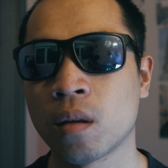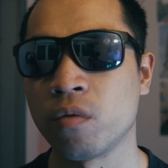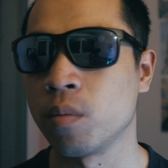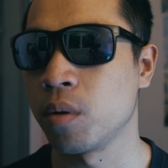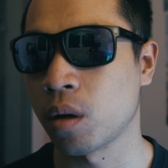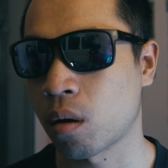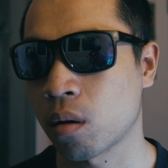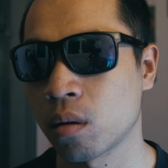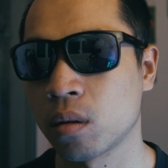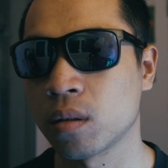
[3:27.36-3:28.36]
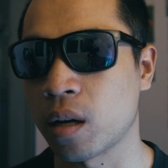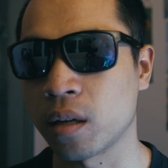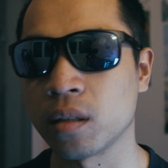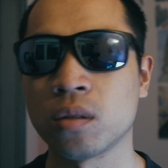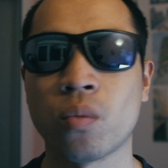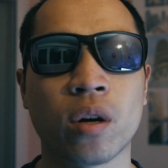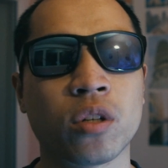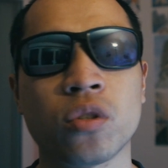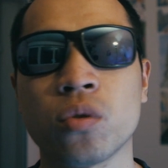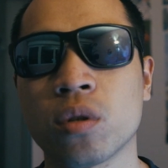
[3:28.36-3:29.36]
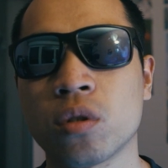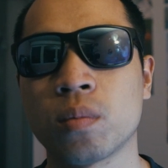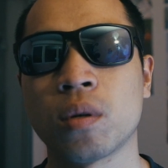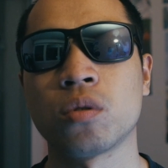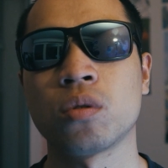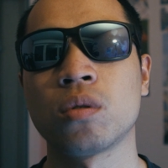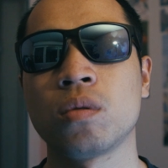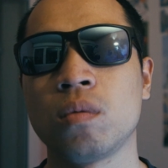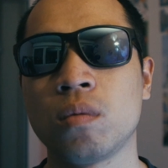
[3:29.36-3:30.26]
VPR. That is what you are supposed to do.